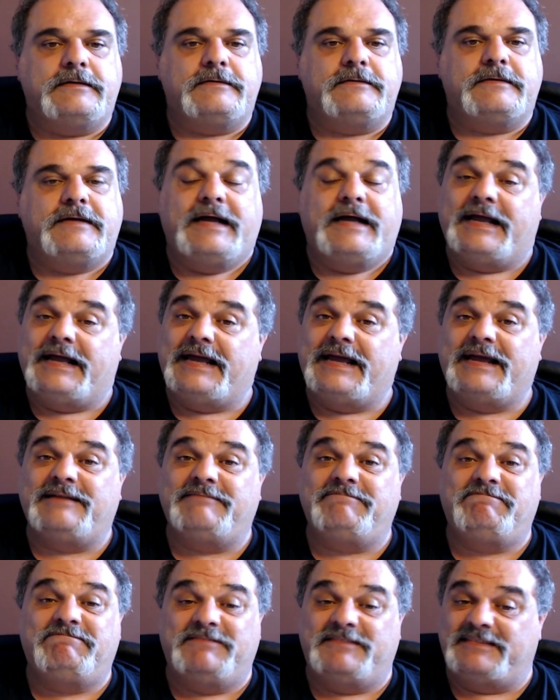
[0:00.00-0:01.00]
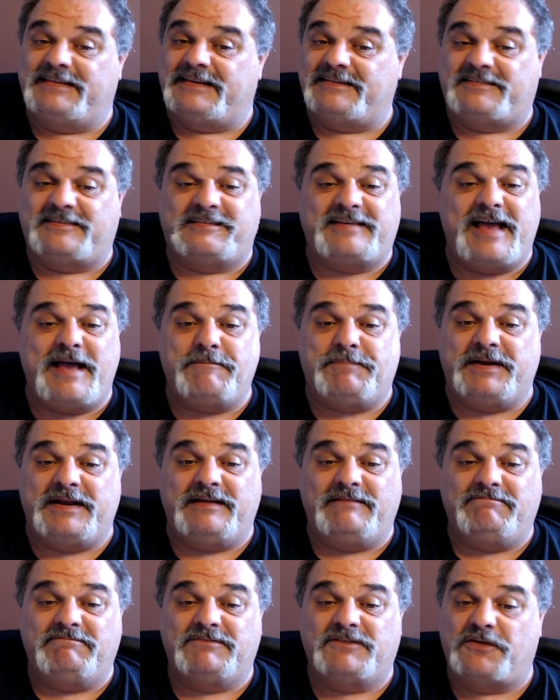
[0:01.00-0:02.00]
And this is
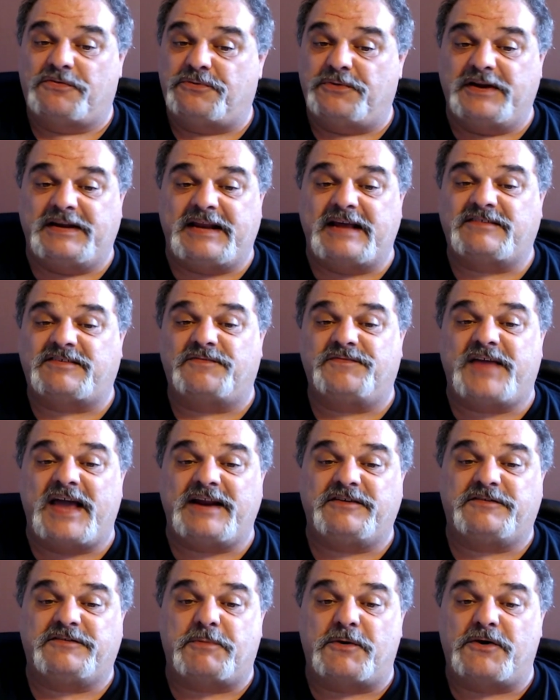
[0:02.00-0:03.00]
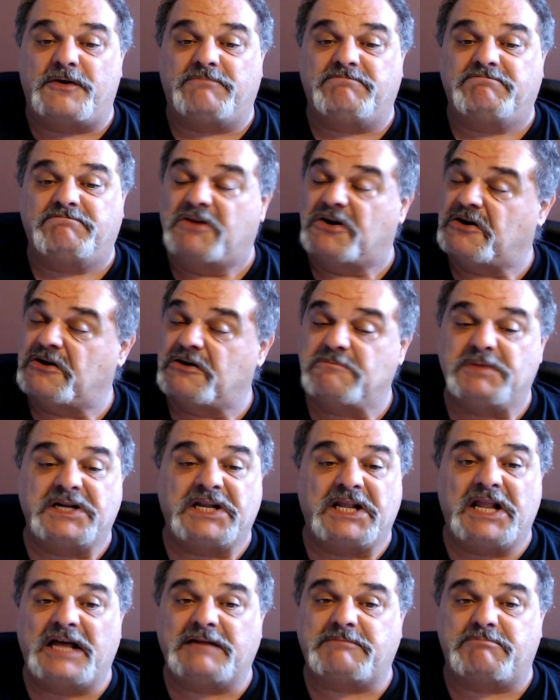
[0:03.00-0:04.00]
happening, the 3 Days of Gettysburg, Herman
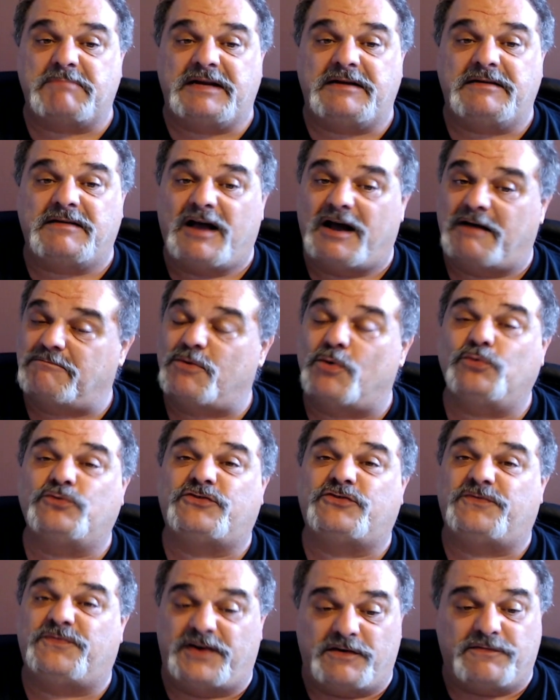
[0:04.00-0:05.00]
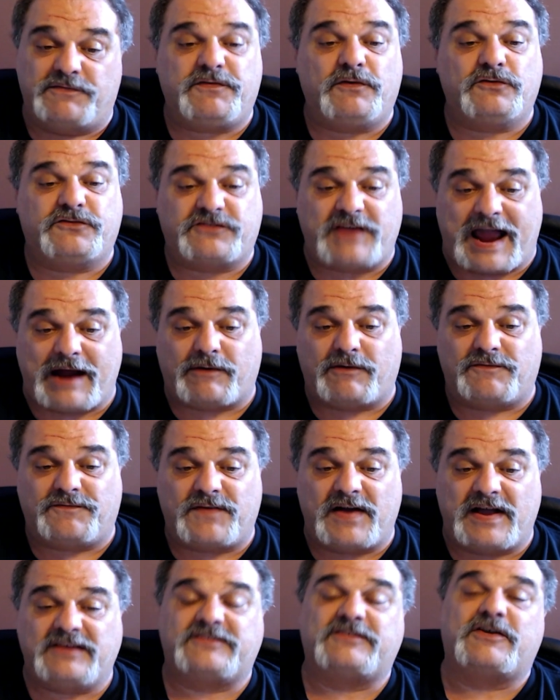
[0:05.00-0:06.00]
Luttman, A Most Fearful Sacrifice